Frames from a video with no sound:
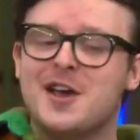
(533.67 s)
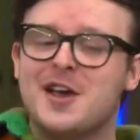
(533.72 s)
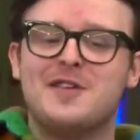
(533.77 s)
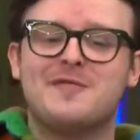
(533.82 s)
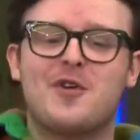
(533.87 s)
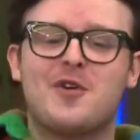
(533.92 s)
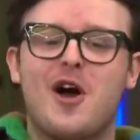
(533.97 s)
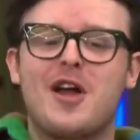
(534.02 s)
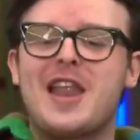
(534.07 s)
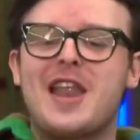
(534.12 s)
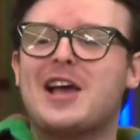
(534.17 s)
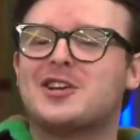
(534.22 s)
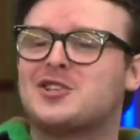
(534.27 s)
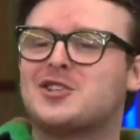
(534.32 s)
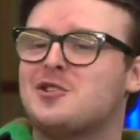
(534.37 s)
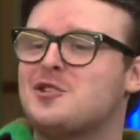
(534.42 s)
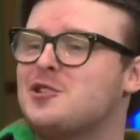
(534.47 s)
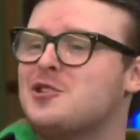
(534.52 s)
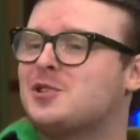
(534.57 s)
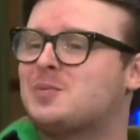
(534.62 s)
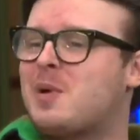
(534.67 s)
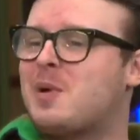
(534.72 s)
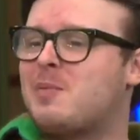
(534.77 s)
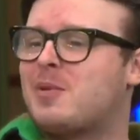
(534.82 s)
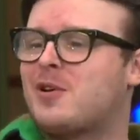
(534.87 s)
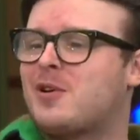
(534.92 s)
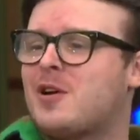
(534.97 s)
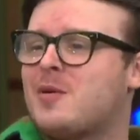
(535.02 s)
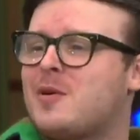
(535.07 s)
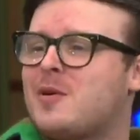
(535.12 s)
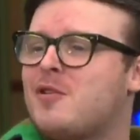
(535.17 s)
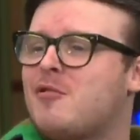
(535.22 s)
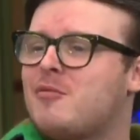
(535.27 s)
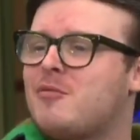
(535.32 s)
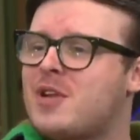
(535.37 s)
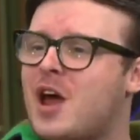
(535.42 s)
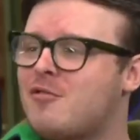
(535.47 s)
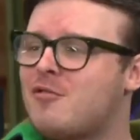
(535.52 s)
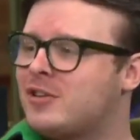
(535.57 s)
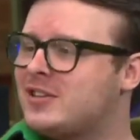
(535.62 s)
You've got a national newspaper column and
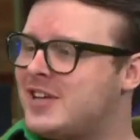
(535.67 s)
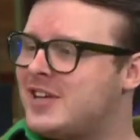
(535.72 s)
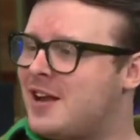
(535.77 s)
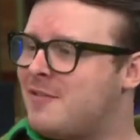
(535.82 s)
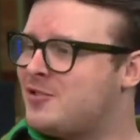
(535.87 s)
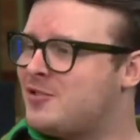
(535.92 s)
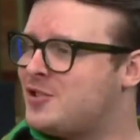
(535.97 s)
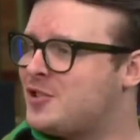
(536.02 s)
on television.